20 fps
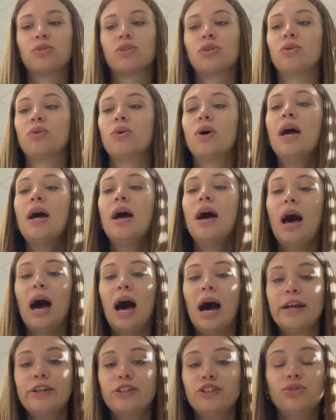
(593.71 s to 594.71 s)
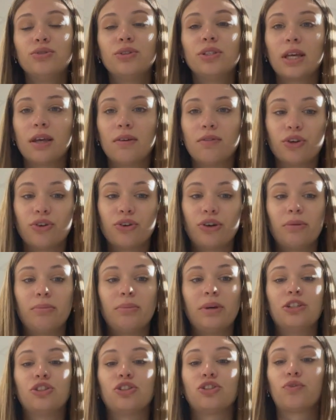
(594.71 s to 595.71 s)
So I choose to give the green
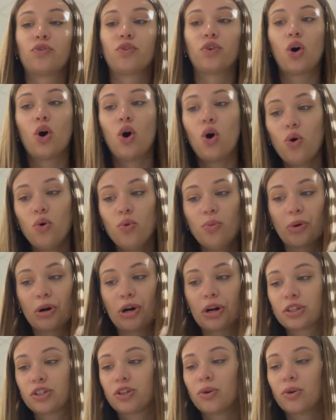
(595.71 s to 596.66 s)
pages for homework.